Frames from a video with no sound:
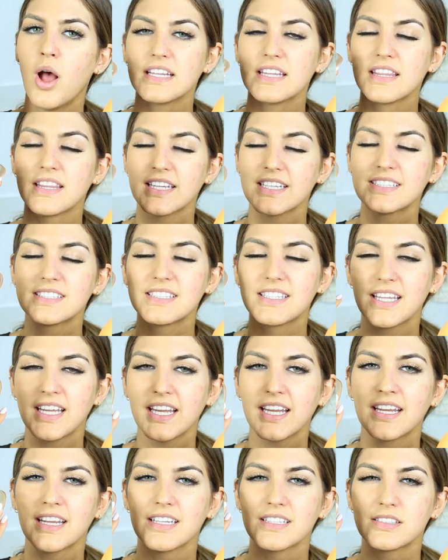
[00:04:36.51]
This
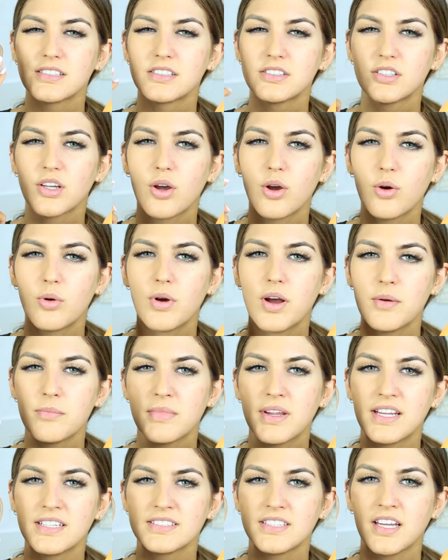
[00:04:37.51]
thing is so
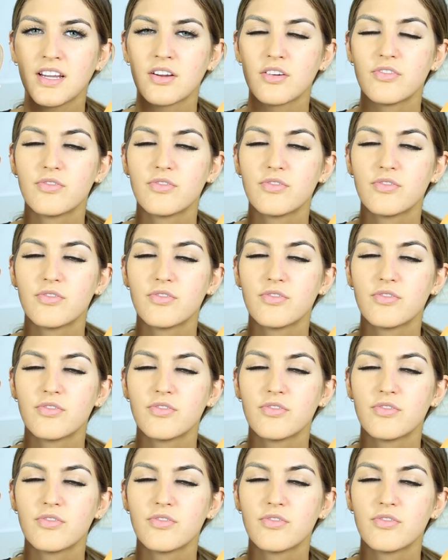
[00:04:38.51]
amazing